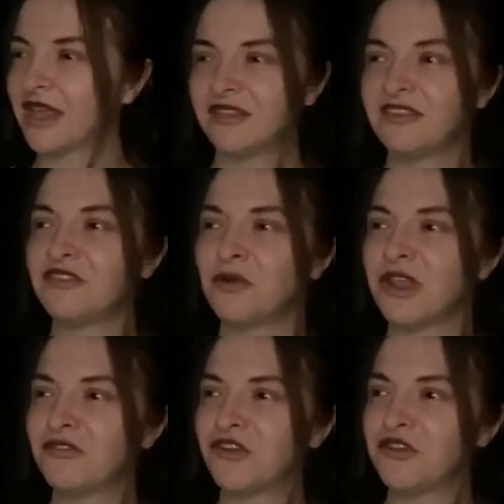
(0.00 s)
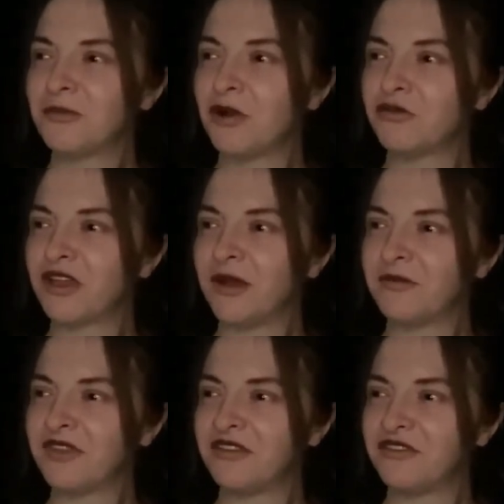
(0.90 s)
This is where the first boulder
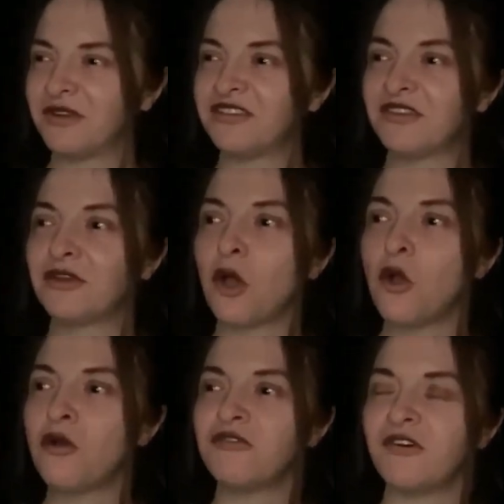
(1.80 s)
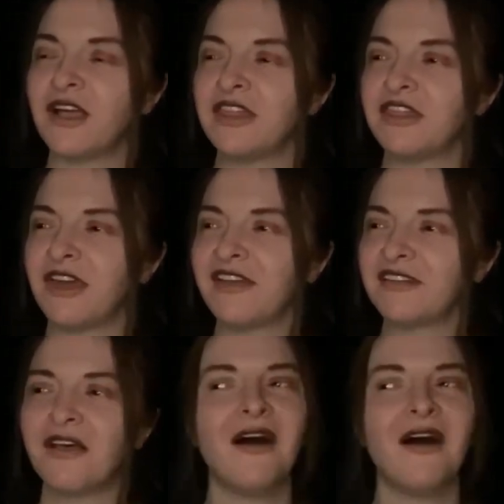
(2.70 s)
comes into it. No fucking thanks.